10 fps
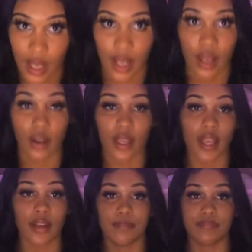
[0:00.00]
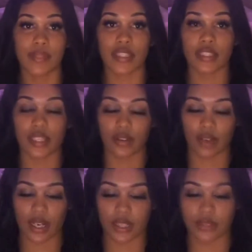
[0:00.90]
Okay, let's get right
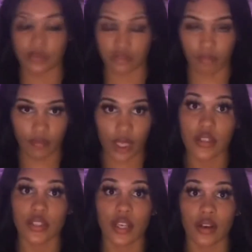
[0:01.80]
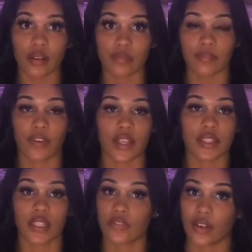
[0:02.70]
into it. So first things
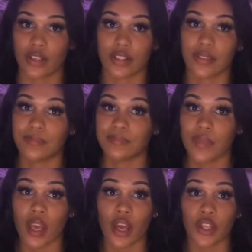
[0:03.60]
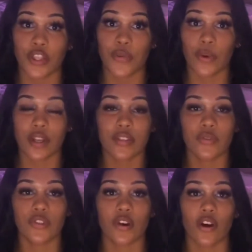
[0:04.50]
first, you want to
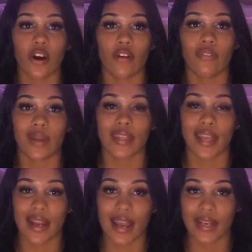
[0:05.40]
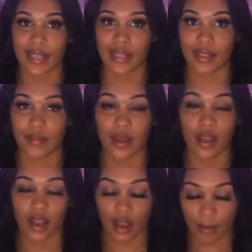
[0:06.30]
start off with an idea.
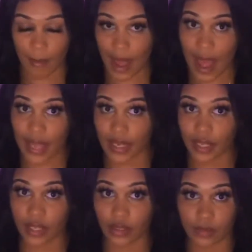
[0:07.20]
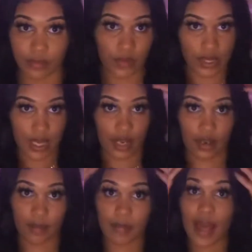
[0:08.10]
My idea was hair.
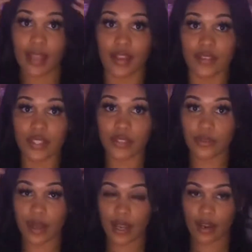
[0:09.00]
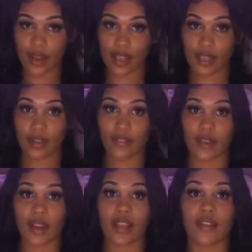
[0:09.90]
I love to do hair. I love hair.
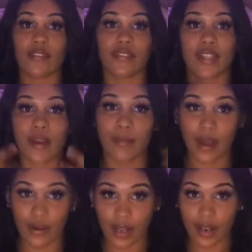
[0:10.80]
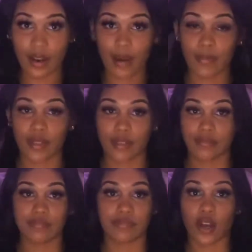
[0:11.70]
I love everything about hair.
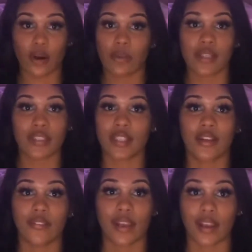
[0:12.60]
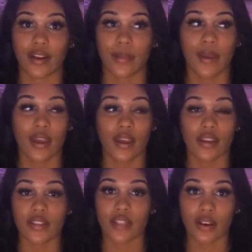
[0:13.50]
Always love hair.
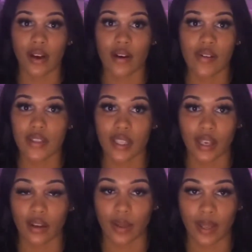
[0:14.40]
So I was like, okay,